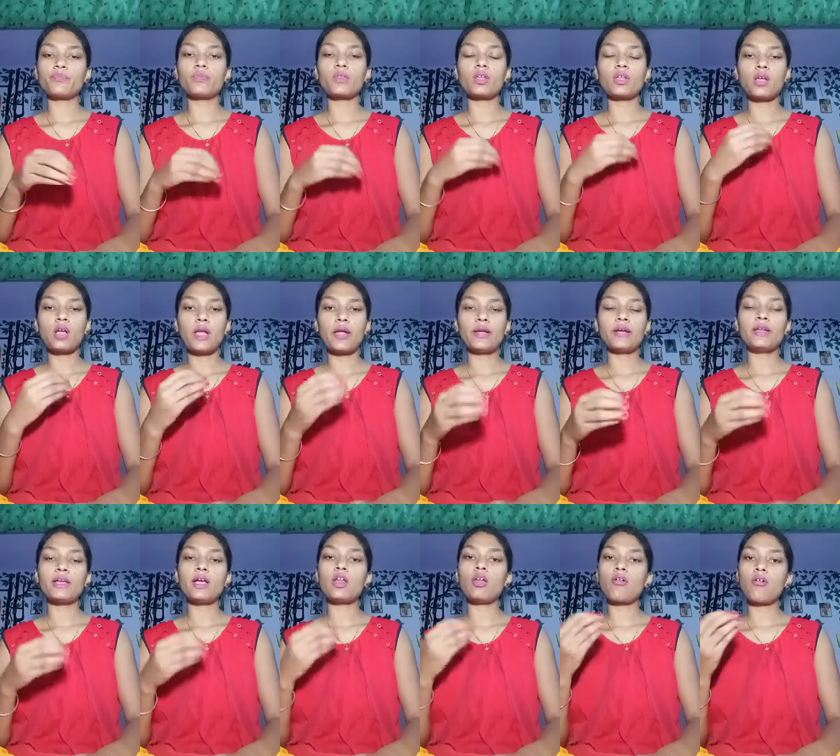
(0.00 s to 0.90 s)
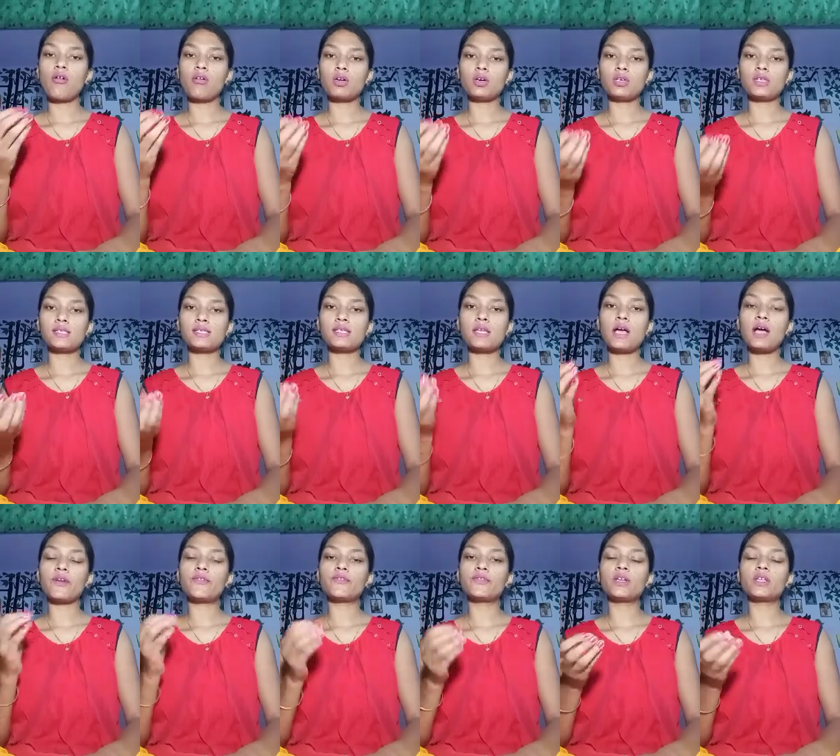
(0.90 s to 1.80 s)
ADR occurs
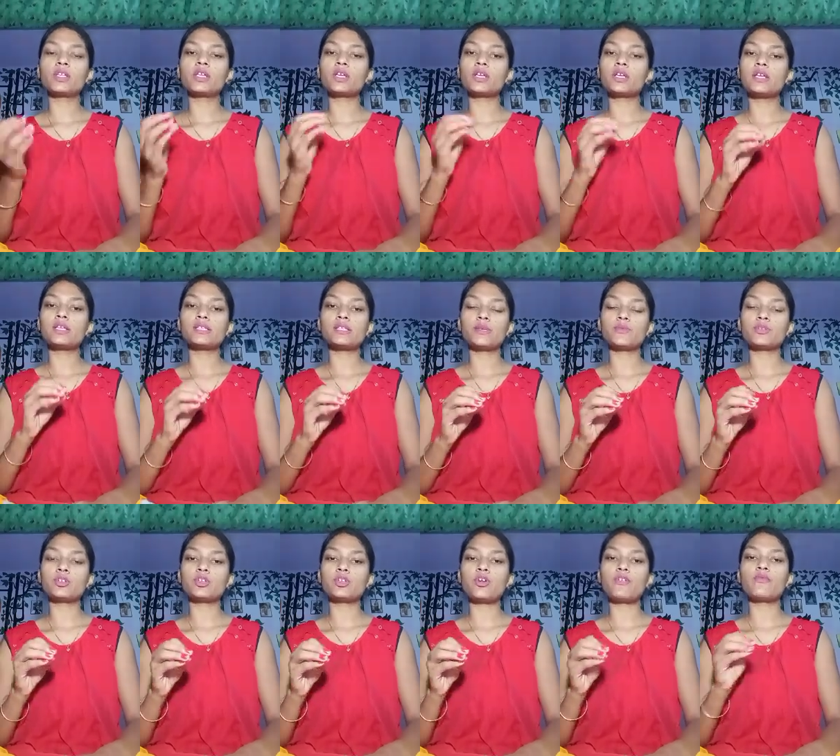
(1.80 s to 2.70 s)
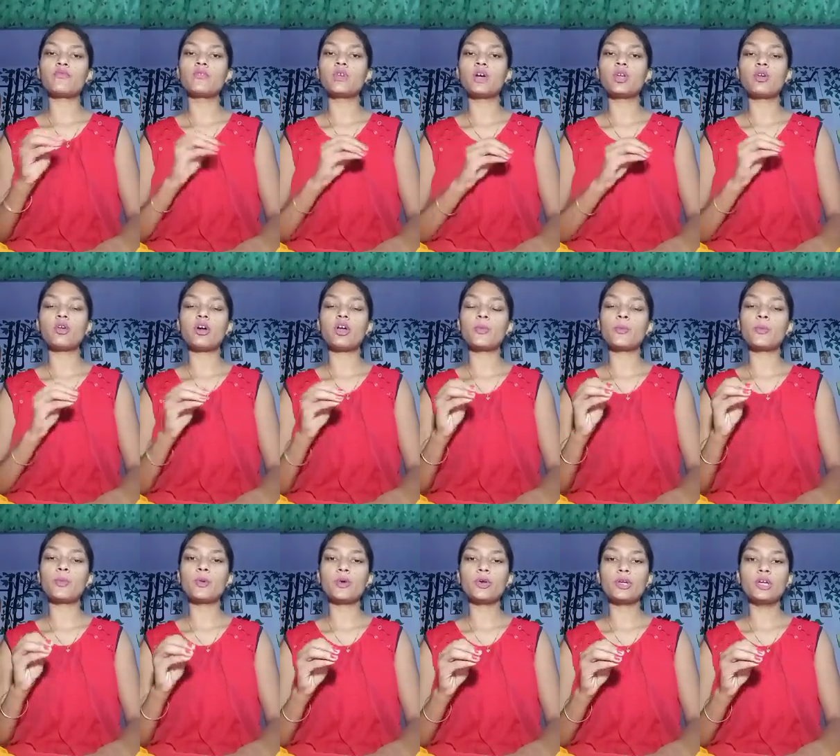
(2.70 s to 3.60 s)
after the consumption of one or
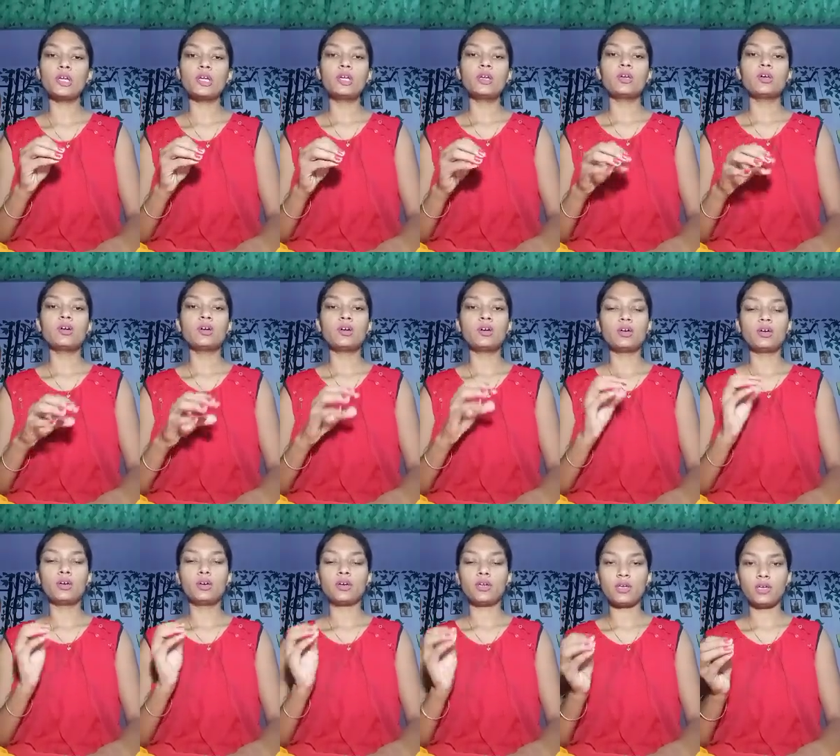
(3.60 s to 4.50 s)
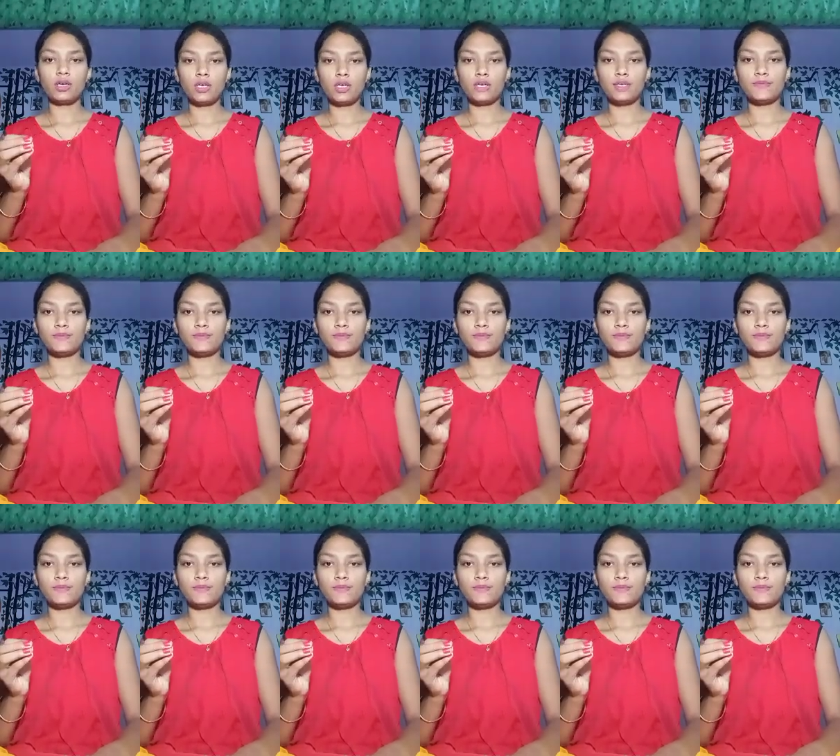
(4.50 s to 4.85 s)
more drugs